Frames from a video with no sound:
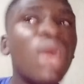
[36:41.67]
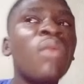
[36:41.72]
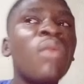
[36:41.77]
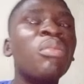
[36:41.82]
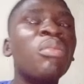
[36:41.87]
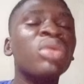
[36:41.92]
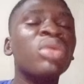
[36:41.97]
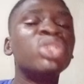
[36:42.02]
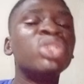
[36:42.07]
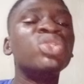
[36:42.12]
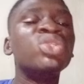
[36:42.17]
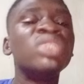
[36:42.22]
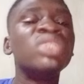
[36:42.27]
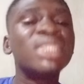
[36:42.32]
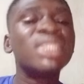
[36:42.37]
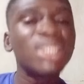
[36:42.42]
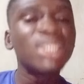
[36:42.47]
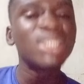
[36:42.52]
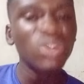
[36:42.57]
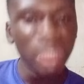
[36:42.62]
but you
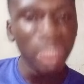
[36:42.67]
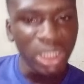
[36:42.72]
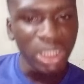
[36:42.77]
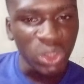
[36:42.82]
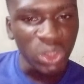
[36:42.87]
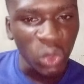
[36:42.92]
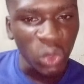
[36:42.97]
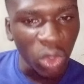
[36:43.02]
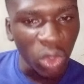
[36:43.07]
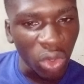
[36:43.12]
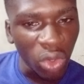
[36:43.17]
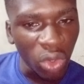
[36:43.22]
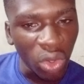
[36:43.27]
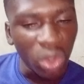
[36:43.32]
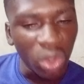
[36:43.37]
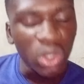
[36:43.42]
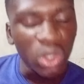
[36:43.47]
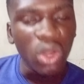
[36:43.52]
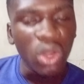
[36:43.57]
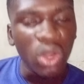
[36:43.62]
still need to
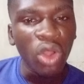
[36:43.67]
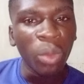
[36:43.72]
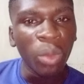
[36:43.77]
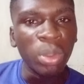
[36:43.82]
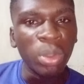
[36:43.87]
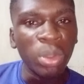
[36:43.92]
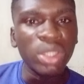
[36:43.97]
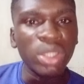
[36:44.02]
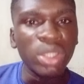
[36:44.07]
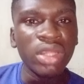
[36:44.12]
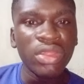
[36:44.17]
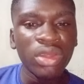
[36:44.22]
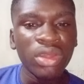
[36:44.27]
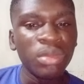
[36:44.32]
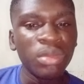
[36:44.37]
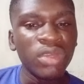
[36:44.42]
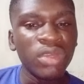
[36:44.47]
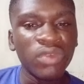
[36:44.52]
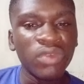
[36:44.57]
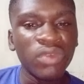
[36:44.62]
upload a
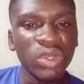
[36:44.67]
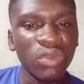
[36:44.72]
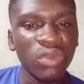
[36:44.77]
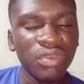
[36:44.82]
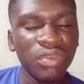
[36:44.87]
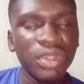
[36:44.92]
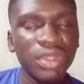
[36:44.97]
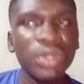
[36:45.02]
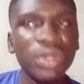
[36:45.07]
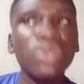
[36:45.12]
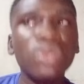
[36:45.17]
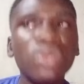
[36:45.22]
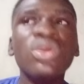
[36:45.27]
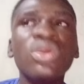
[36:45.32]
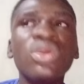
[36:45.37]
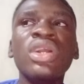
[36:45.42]
thumbnail for your video.